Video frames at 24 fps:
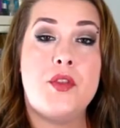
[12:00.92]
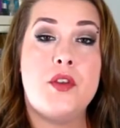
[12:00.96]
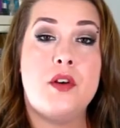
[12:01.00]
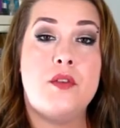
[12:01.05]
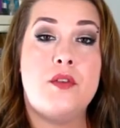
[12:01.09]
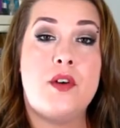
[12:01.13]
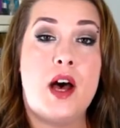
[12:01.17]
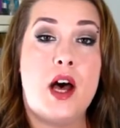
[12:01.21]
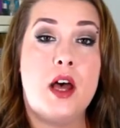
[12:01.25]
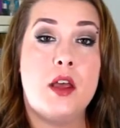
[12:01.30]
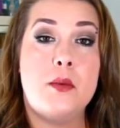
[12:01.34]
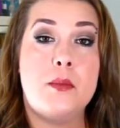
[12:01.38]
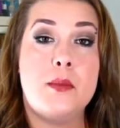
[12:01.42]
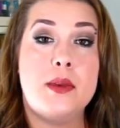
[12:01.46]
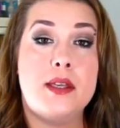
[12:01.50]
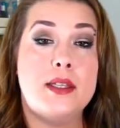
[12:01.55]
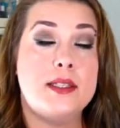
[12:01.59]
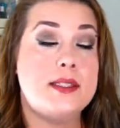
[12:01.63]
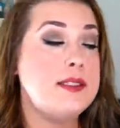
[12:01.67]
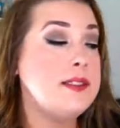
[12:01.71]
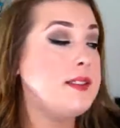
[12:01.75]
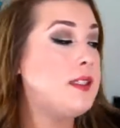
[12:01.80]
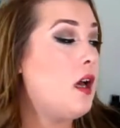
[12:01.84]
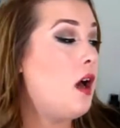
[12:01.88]
the
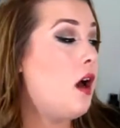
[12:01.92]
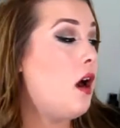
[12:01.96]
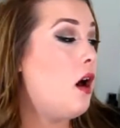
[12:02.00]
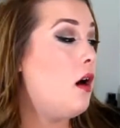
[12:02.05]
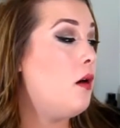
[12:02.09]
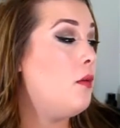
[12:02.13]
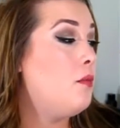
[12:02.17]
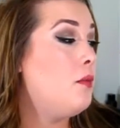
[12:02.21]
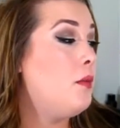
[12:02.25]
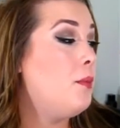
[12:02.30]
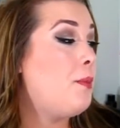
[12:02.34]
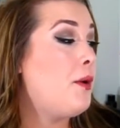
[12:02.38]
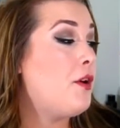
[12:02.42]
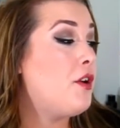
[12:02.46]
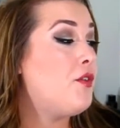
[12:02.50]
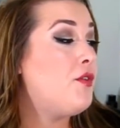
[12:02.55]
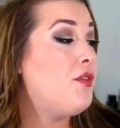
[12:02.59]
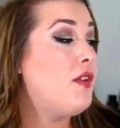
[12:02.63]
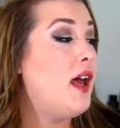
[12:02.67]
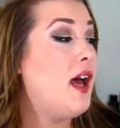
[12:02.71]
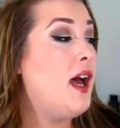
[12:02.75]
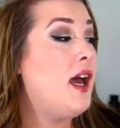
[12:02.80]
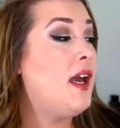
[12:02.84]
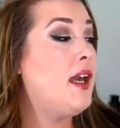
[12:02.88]
Voluminous um,
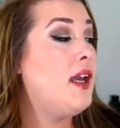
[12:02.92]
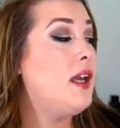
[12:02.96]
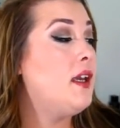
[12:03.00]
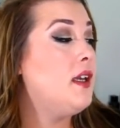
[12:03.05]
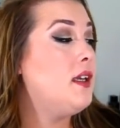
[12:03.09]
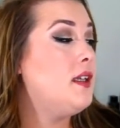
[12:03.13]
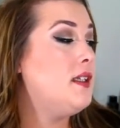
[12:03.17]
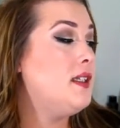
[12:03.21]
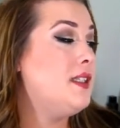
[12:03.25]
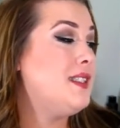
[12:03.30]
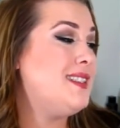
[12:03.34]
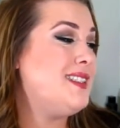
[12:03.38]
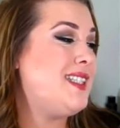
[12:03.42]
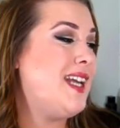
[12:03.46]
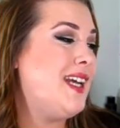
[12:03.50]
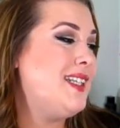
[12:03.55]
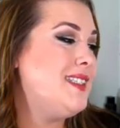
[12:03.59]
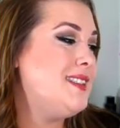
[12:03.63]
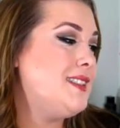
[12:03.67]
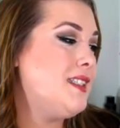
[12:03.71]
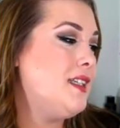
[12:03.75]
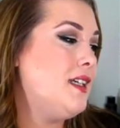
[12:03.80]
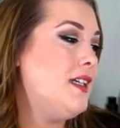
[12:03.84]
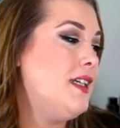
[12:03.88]
Butterfly
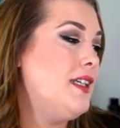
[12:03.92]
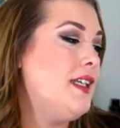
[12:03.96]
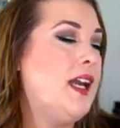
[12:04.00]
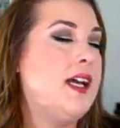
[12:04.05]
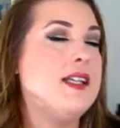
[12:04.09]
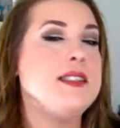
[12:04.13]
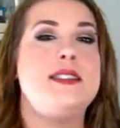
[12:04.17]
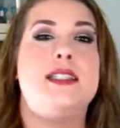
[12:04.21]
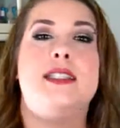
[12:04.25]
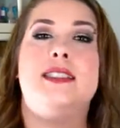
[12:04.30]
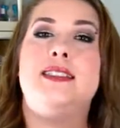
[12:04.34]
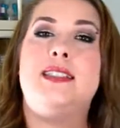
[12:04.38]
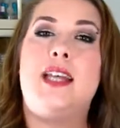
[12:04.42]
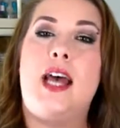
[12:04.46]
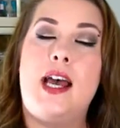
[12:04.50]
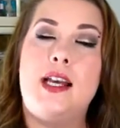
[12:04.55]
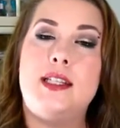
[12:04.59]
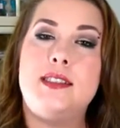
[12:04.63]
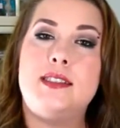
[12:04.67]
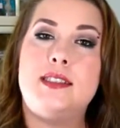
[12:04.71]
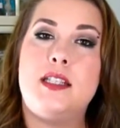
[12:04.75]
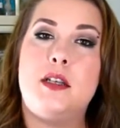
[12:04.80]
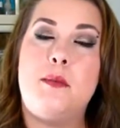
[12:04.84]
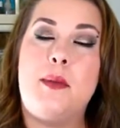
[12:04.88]
Intenza, yes,
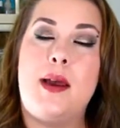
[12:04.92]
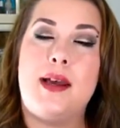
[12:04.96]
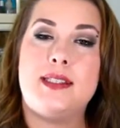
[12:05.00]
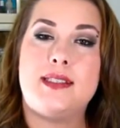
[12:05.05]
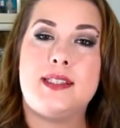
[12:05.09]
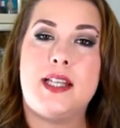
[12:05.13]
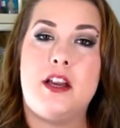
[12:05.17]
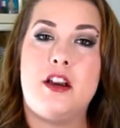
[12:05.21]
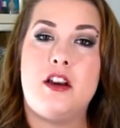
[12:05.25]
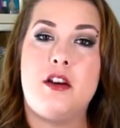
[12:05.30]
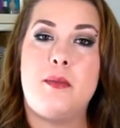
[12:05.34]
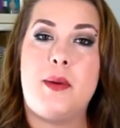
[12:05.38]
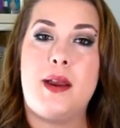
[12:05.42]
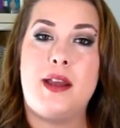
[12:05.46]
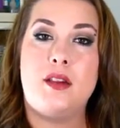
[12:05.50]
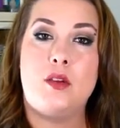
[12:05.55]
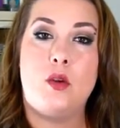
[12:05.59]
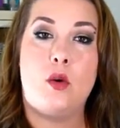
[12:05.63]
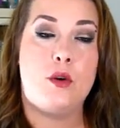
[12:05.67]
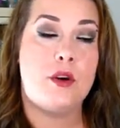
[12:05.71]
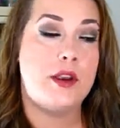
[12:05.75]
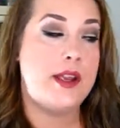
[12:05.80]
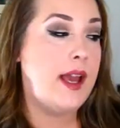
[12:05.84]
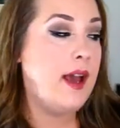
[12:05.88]
Intenza Mascara by
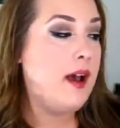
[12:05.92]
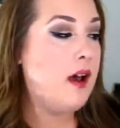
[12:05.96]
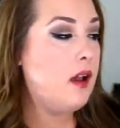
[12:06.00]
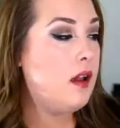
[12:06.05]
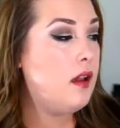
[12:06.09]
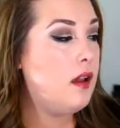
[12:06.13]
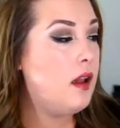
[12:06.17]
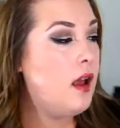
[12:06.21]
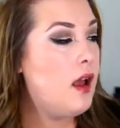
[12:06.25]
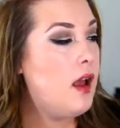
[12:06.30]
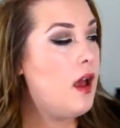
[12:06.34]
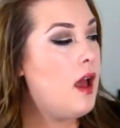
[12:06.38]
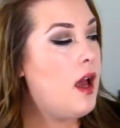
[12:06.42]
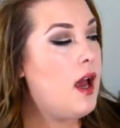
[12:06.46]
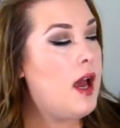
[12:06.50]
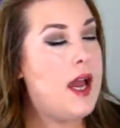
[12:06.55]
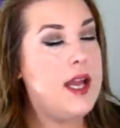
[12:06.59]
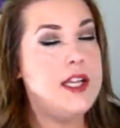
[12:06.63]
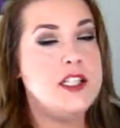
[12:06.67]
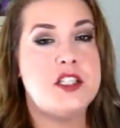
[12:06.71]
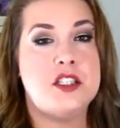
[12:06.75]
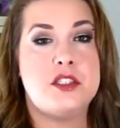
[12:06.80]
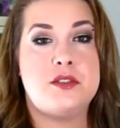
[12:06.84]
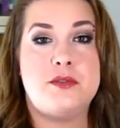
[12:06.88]
L'Oreal.
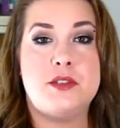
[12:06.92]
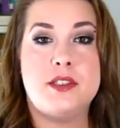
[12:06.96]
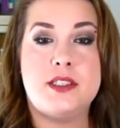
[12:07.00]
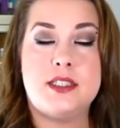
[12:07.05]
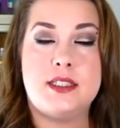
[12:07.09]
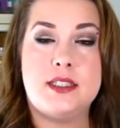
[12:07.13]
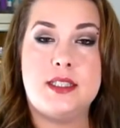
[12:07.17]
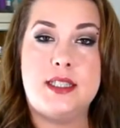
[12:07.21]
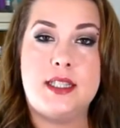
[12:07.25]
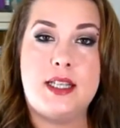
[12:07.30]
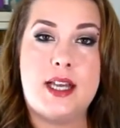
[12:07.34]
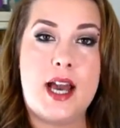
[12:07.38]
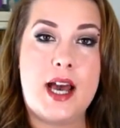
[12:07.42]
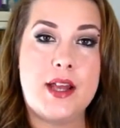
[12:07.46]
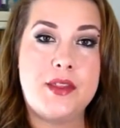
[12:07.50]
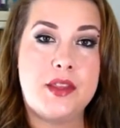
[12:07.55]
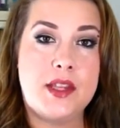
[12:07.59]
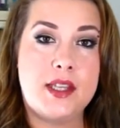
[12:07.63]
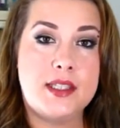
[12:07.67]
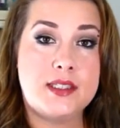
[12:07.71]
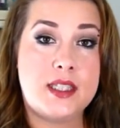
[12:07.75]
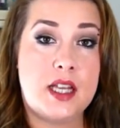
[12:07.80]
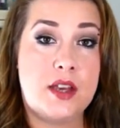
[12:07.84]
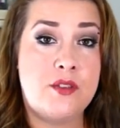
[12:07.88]
I just recently got
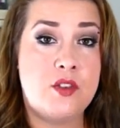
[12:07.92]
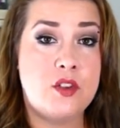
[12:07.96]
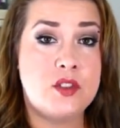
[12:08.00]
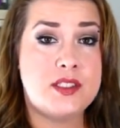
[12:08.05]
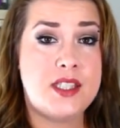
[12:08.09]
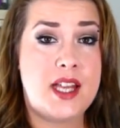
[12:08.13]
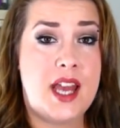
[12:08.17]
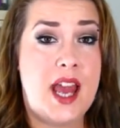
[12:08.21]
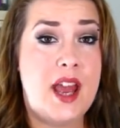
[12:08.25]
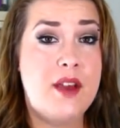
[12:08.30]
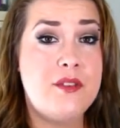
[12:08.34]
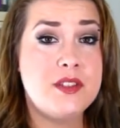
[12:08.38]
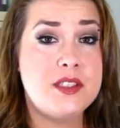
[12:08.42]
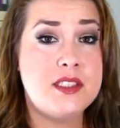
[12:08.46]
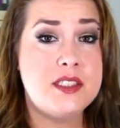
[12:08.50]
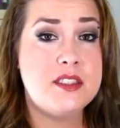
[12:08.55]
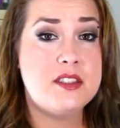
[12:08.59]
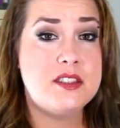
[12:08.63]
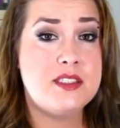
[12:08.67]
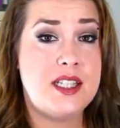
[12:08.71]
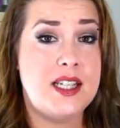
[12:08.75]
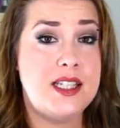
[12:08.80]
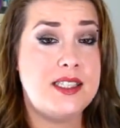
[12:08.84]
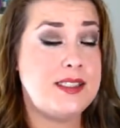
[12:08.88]
this. I've used it every
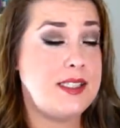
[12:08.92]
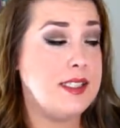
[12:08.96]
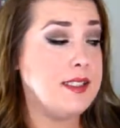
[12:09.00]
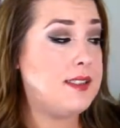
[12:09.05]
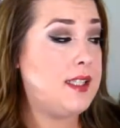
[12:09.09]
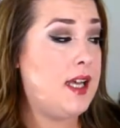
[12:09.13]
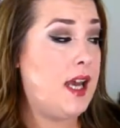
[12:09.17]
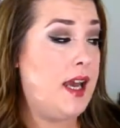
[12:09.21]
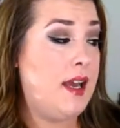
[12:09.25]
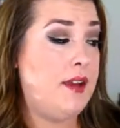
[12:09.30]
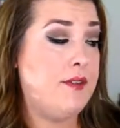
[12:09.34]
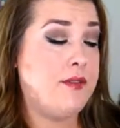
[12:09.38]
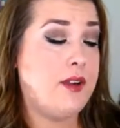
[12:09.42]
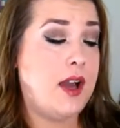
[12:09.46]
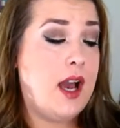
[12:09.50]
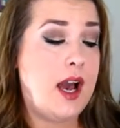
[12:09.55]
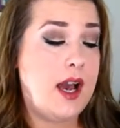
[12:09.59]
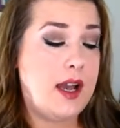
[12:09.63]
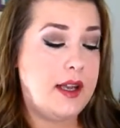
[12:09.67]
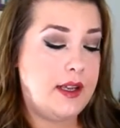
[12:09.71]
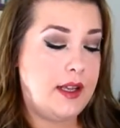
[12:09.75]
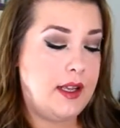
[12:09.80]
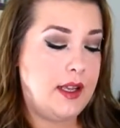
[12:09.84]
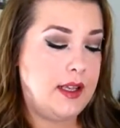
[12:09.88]
single day since I have
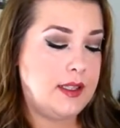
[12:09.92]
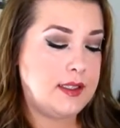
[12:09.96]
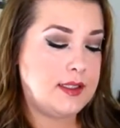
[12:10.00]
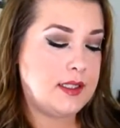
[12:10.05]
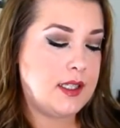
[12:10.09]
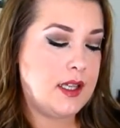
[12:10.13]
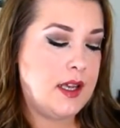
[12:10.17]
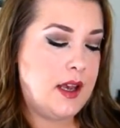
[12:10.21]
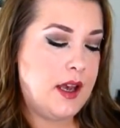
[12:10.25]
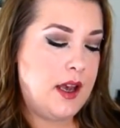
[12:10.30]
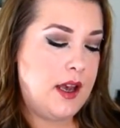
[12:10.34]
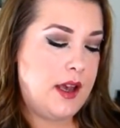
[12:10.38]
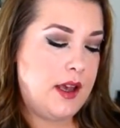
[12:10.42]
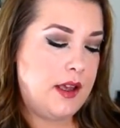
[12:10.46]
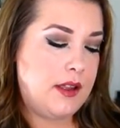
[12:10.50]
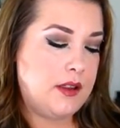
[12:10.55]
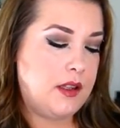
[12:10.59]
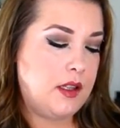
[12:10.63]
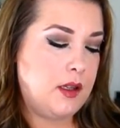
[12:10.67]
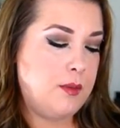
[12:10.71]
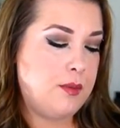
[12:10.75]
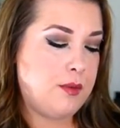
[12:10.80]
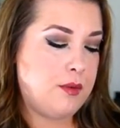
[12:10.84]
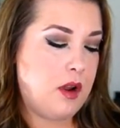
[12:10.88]
gotten it.
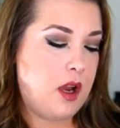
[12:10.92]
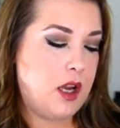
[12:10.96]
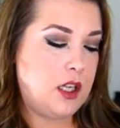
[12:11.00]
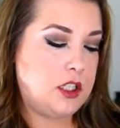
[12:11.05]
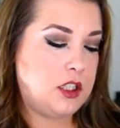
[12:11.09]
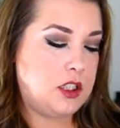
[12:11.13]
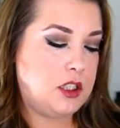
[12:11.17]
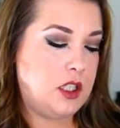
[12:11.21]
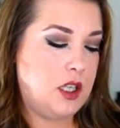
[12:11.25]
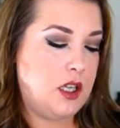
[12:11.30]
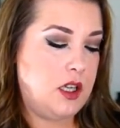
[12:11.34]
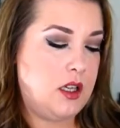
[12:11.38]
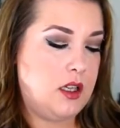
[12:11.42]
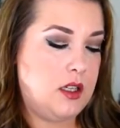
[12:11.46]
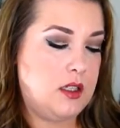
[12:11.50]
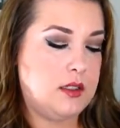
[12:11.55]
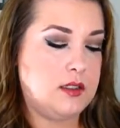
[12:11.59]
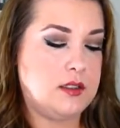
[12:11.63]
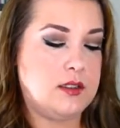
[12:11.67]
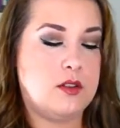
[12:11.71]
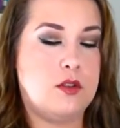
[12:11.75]
The brush is